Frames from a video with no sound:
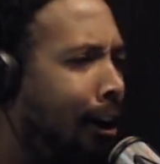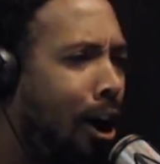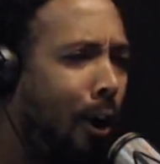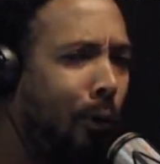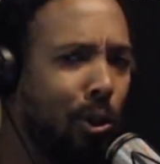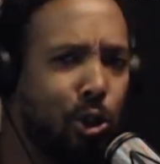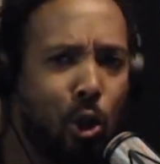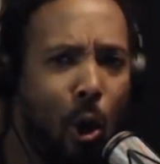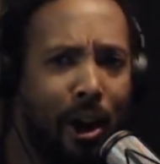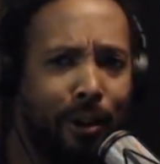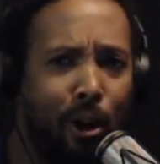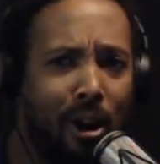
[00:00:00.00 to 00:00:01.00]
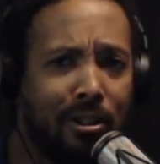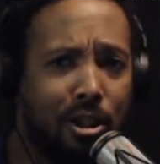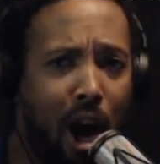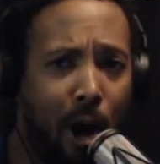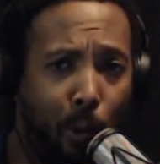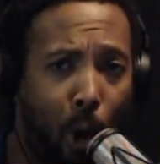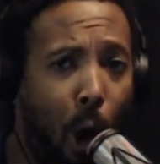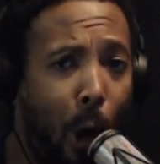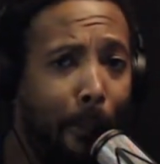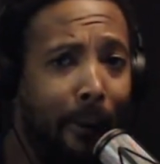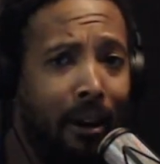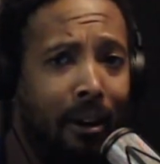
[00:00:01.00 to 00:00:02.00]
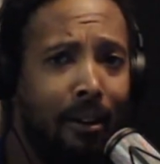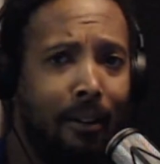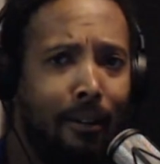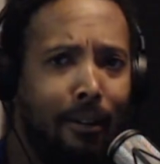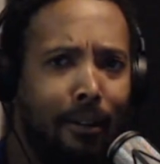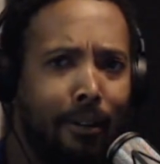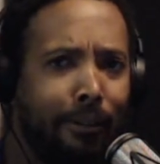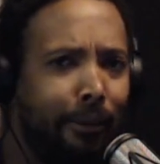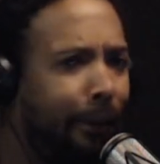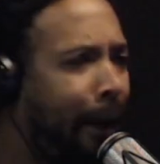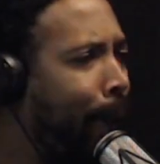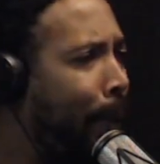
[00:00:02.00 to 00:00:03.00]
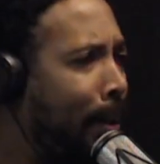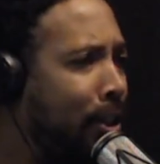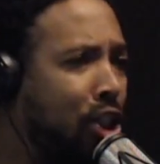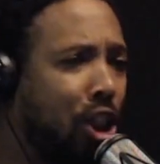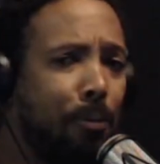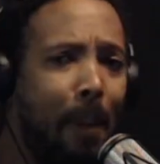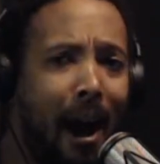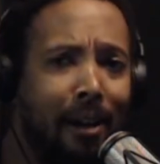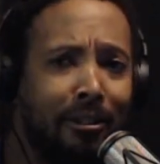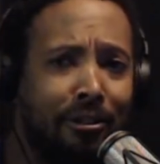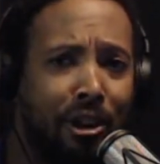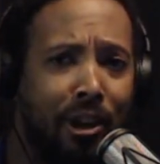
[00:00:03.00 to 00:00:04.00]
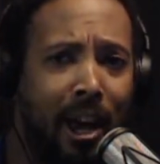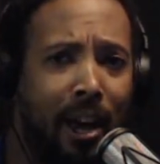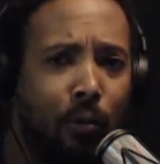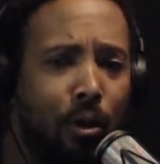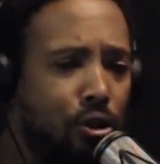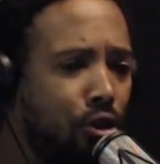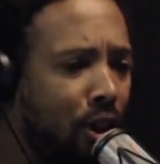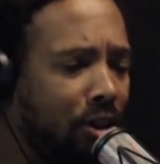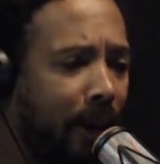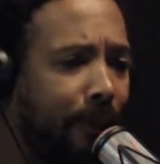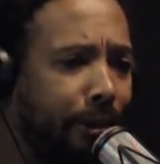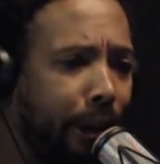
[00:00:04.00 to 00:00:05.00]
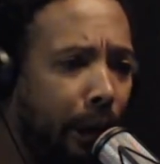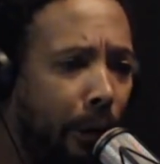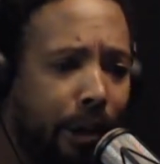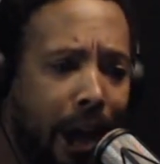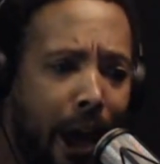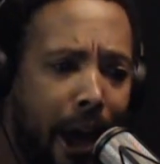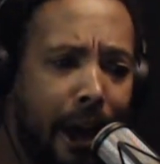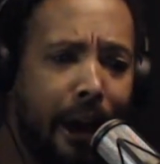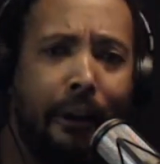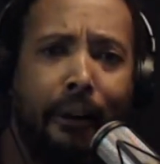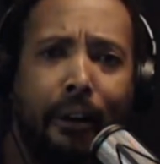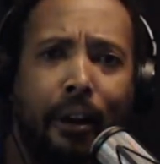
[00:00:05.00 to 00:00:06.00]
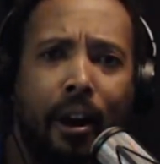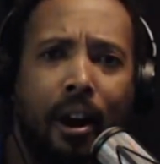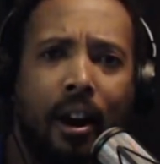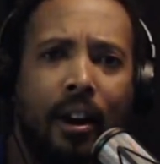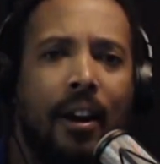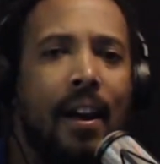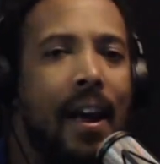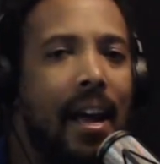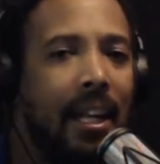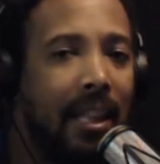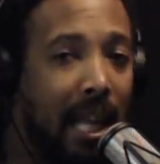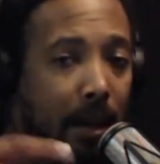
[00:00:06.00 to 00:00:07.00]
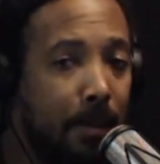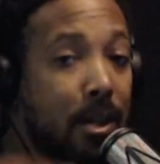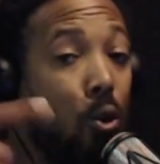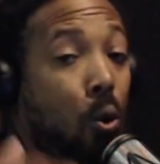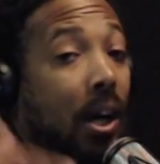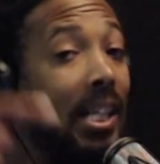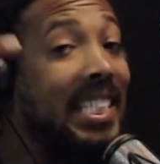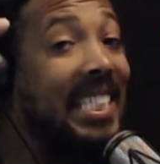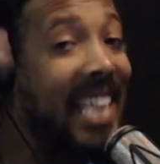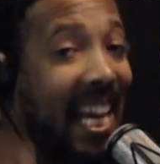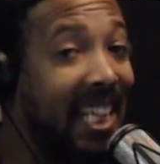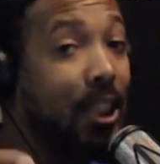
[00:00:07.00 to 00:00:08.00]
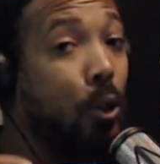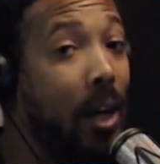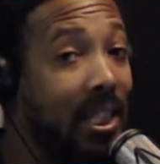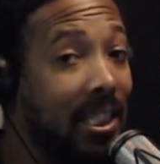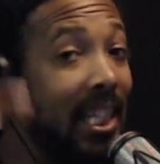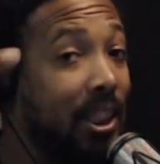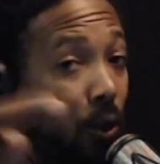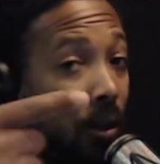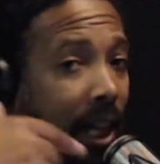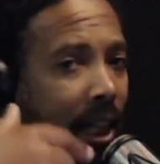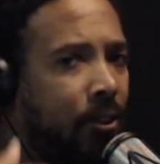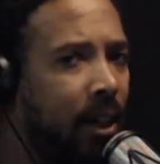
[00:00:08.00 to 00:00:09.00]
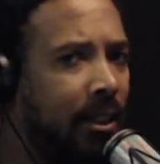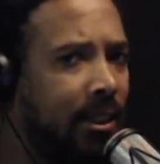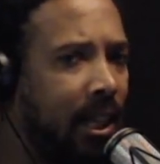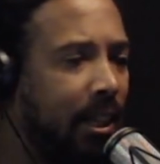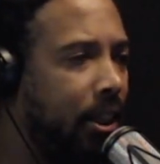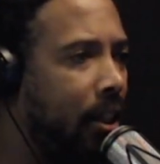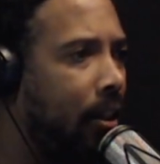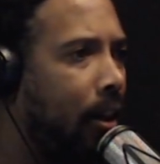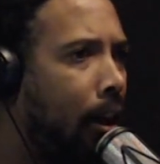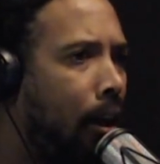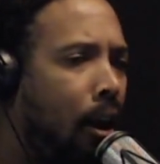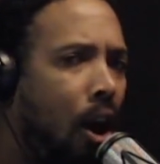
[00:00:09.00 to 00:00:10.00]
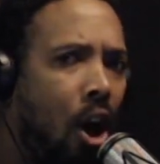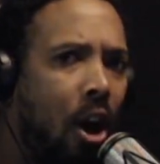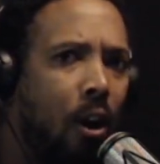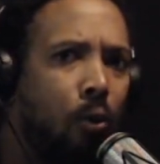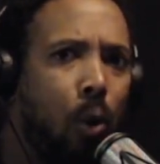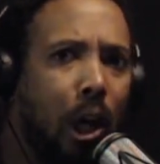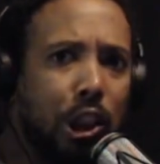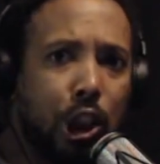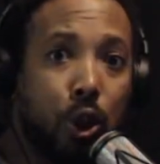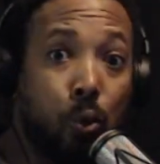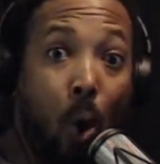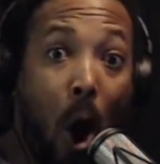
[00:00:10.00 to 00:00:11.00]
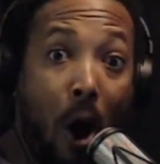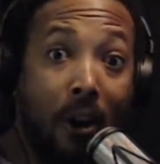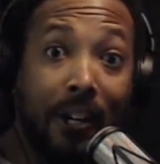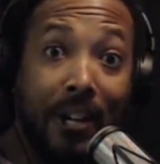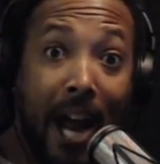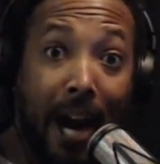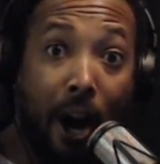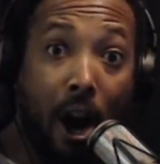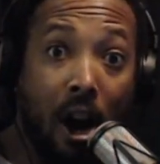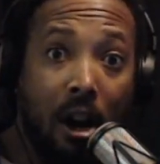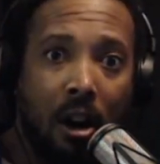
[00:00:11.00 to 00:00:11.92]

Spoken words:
What's going on, Tyrone? You haven't been smiling today. What, you know, is everything okay? Now let me do a second translation on that translation. What's wrong, nigger?